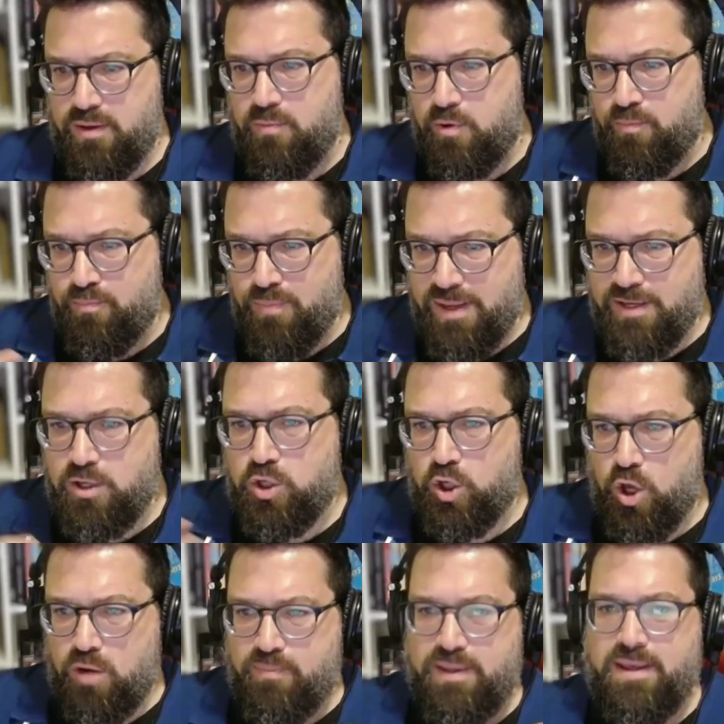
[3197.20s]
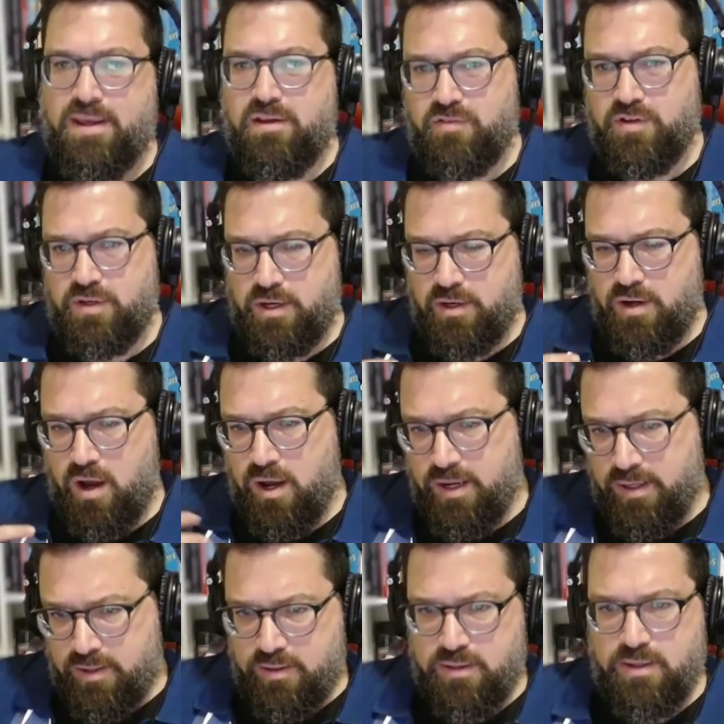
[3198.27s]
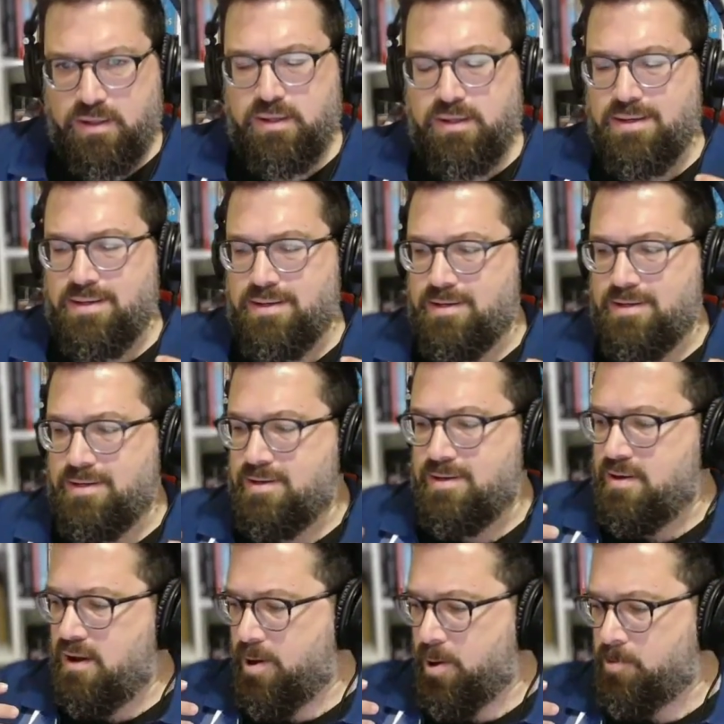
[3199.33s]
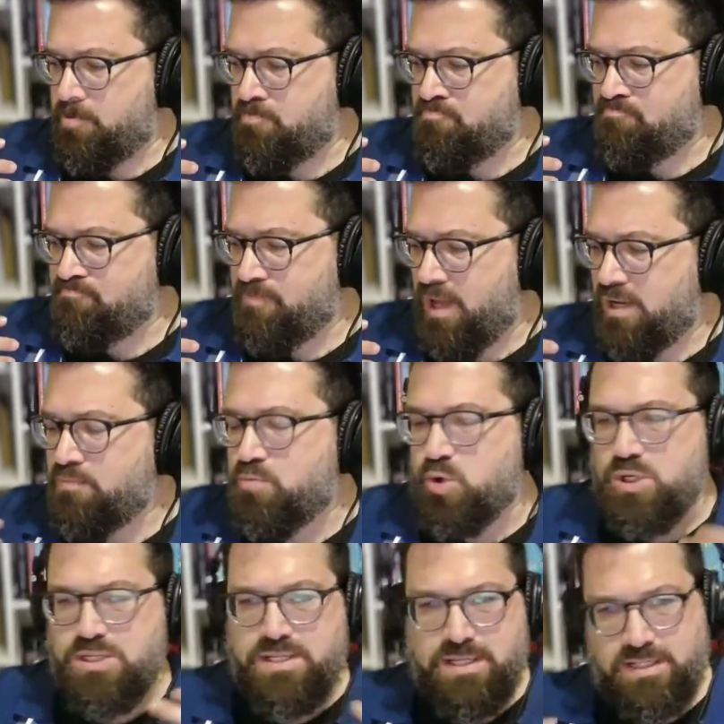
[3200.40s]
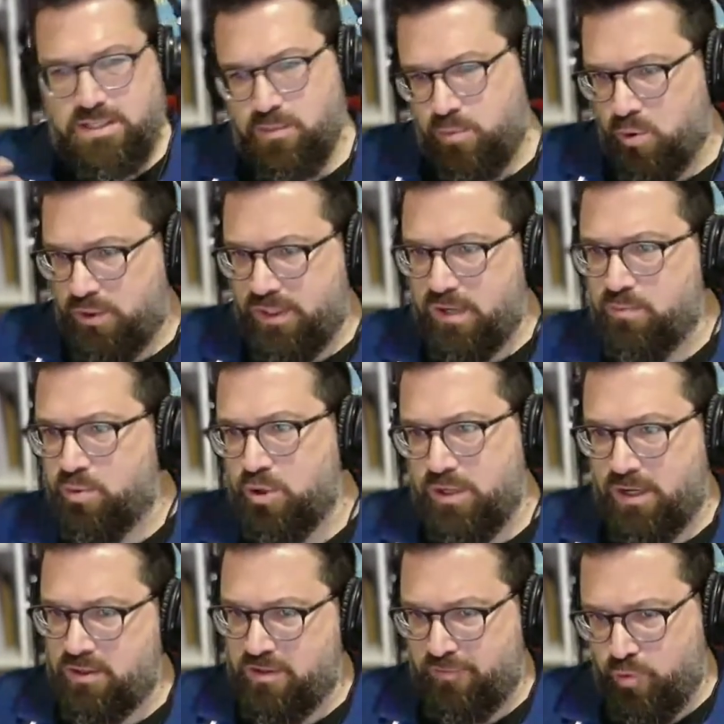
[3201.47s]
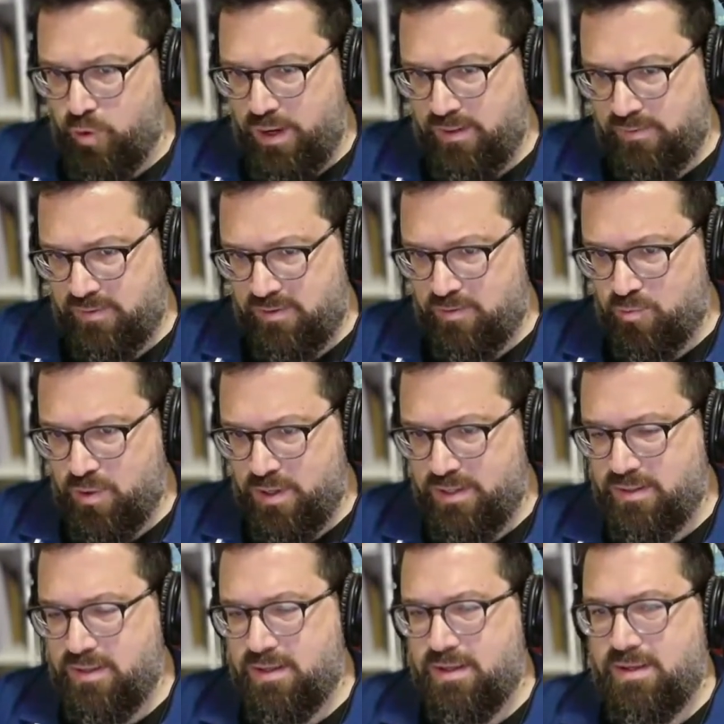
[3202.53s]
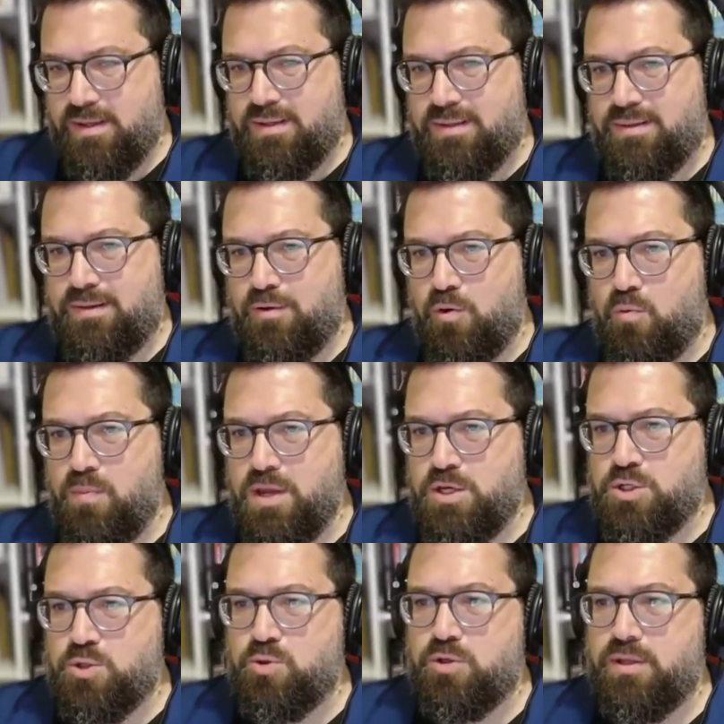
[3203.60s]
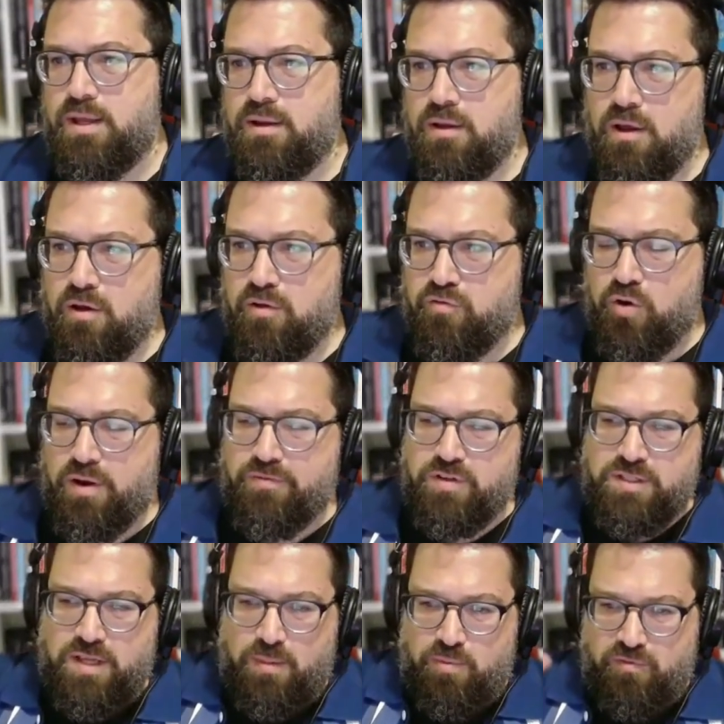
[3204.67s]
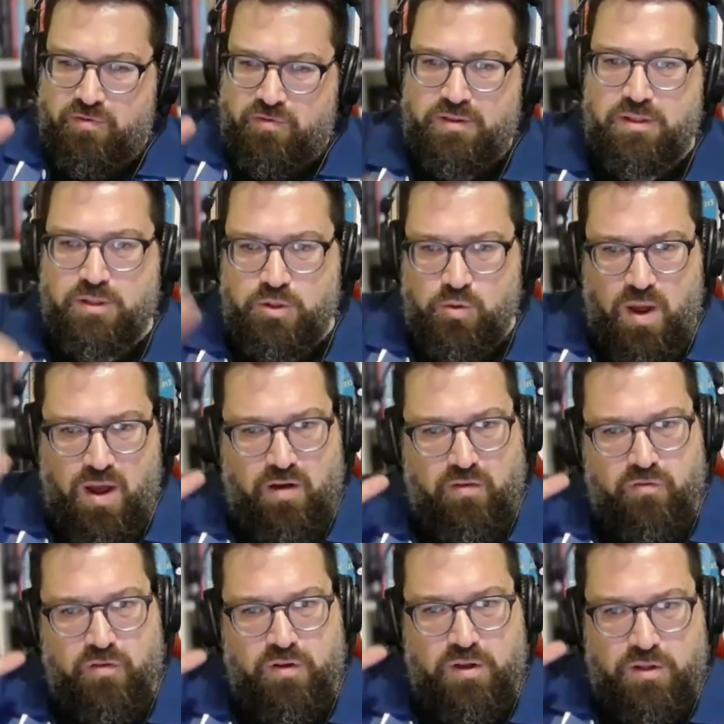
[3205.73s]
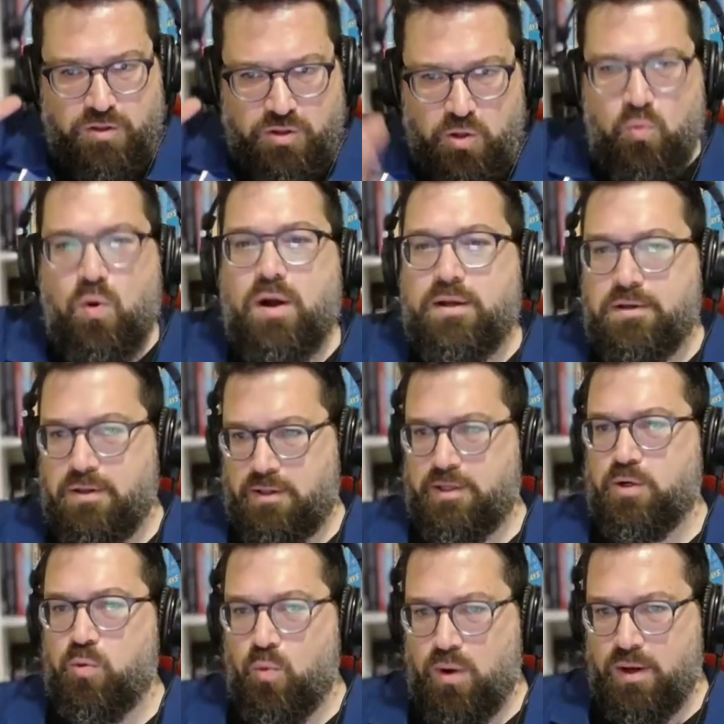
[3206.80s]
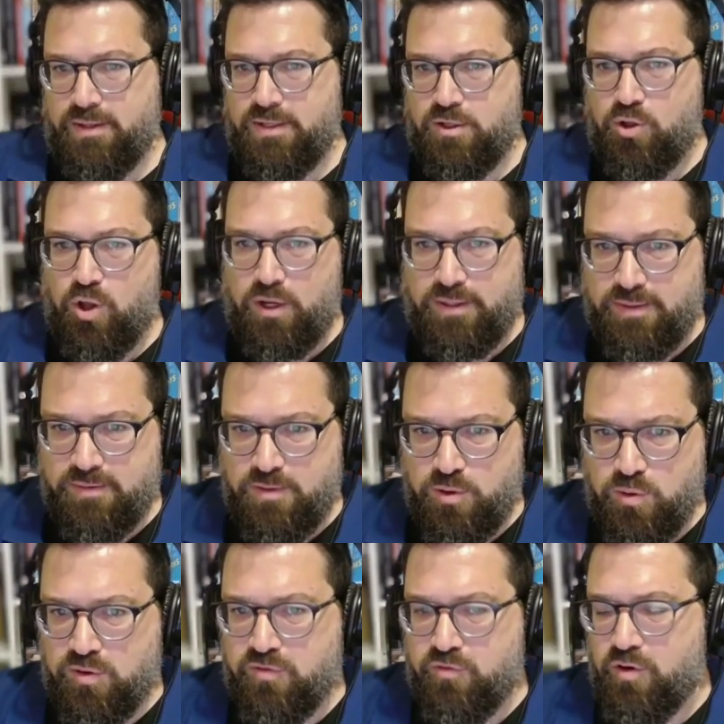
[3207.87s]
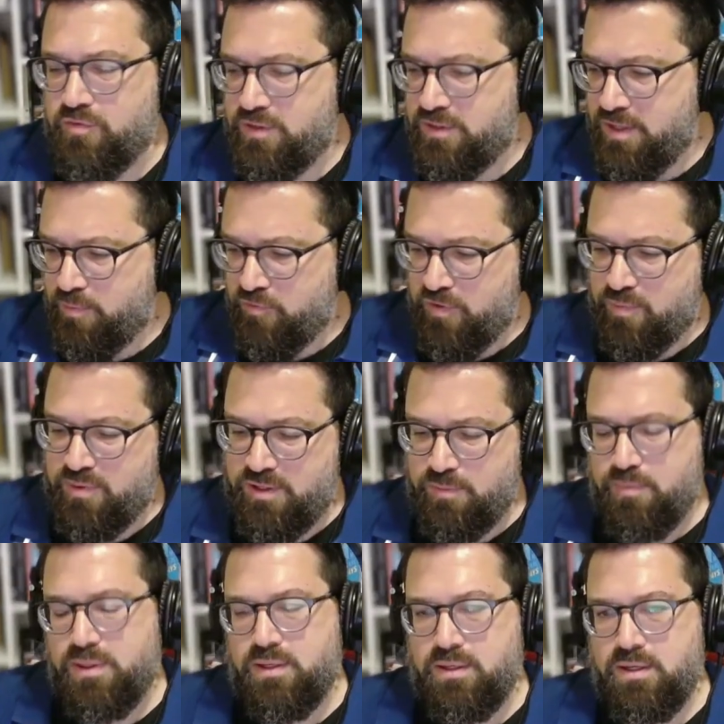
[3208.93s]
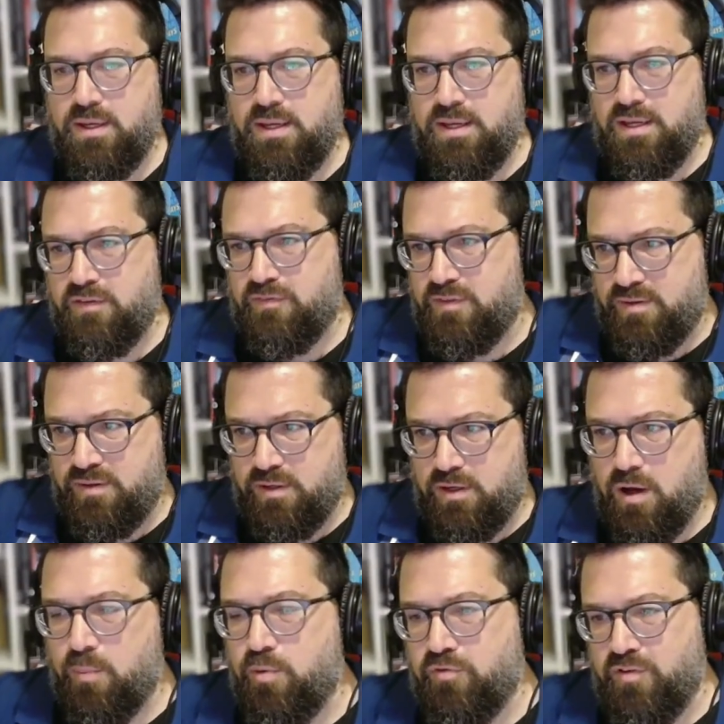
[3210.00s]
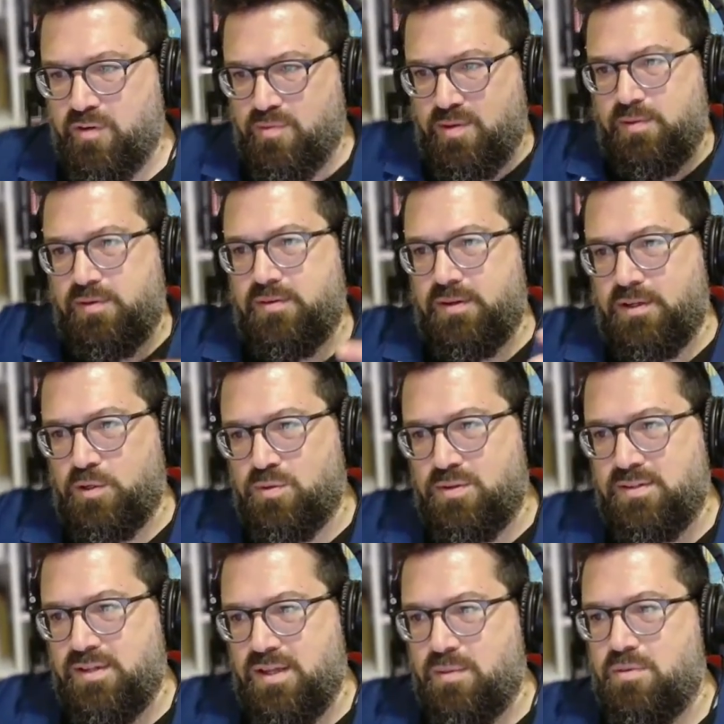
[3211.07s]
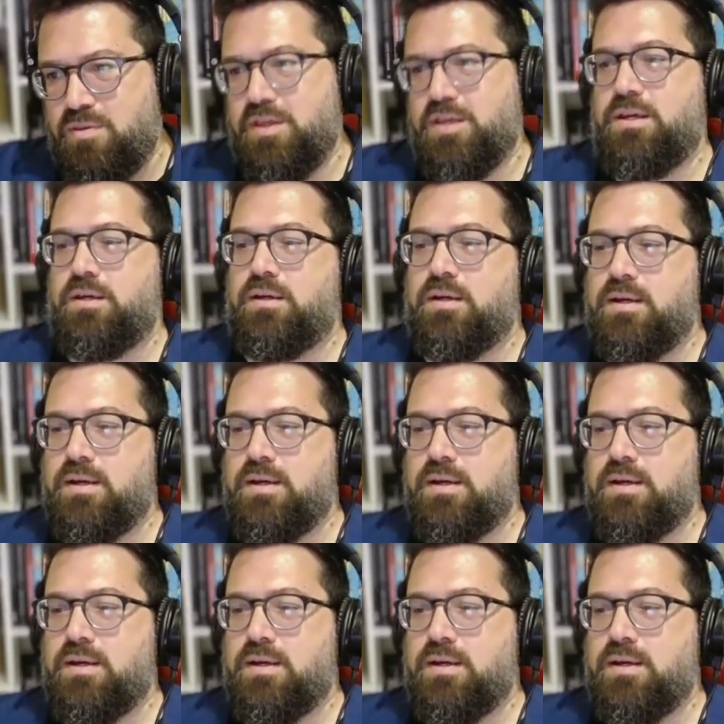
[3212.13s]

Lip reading: make Claude behave in an unpredictable and unproductive ways, right? So make sure that for every type of skill, you have the one clear one that Claude needs to use. For every type of MCP, if there's a couple of MCPs that can do the same thing,